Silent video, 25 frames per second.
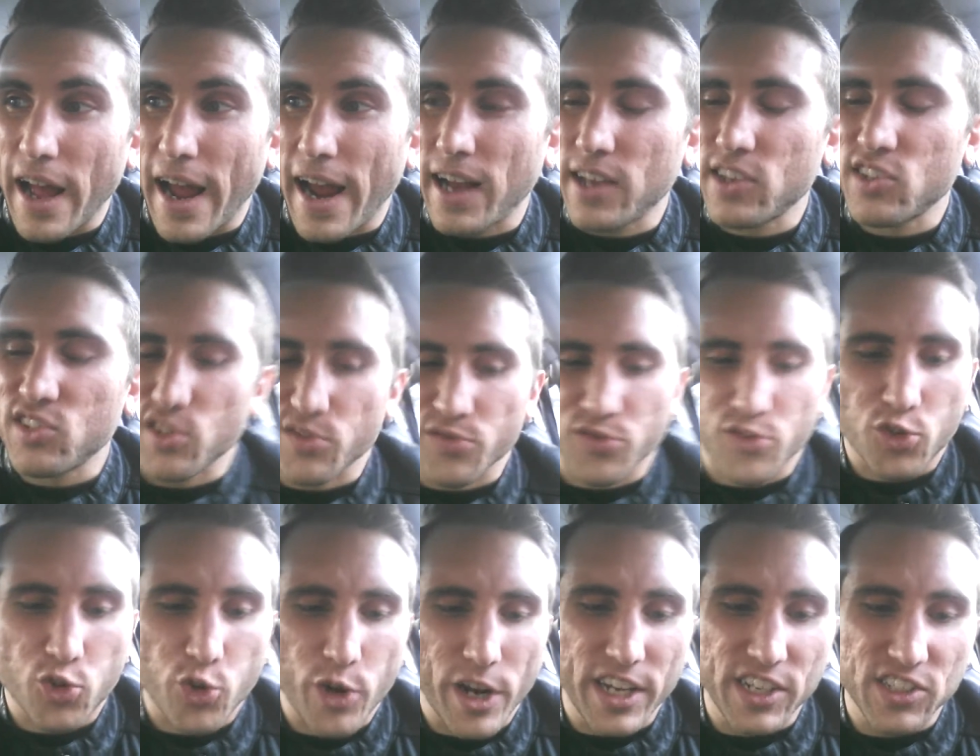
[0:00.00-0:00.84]
acts of
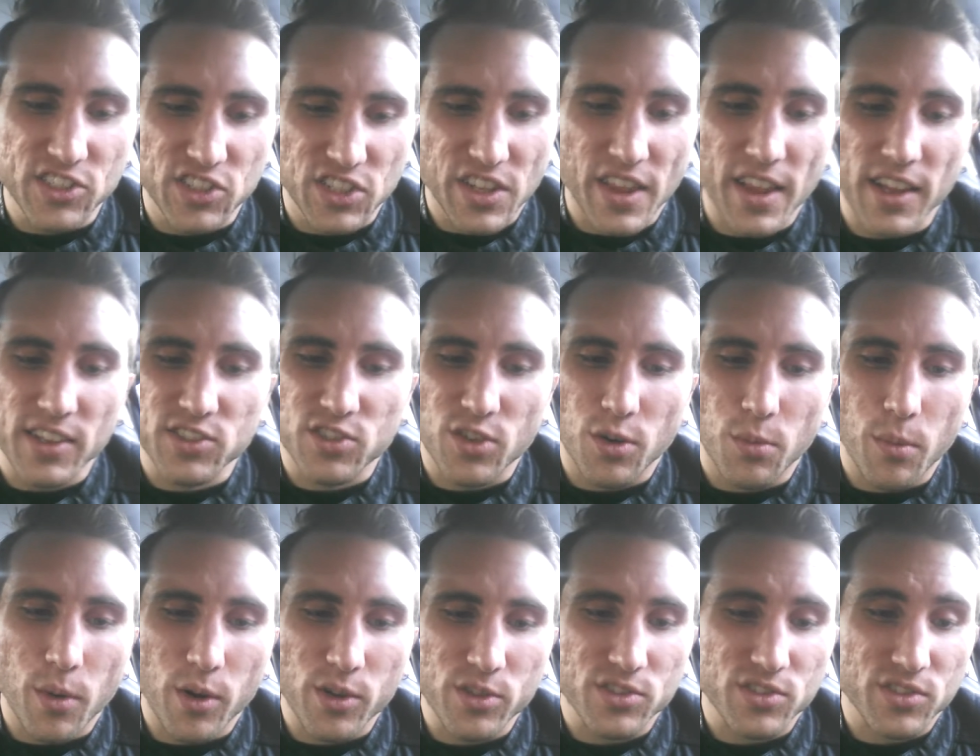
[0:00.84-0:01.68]
craziness
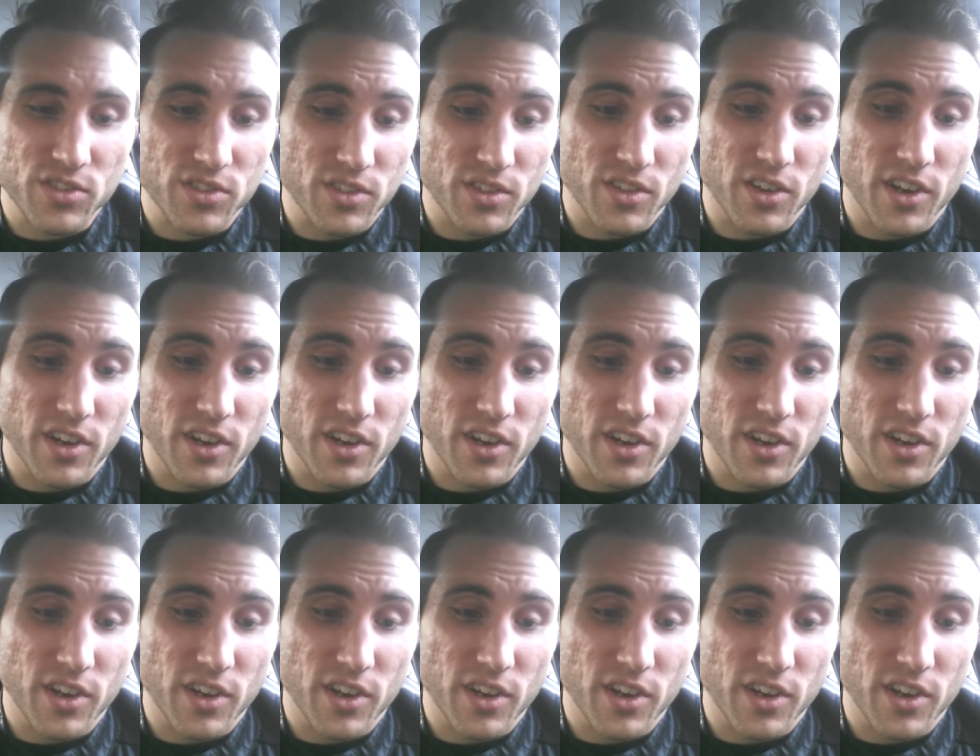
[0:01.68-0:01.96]
almost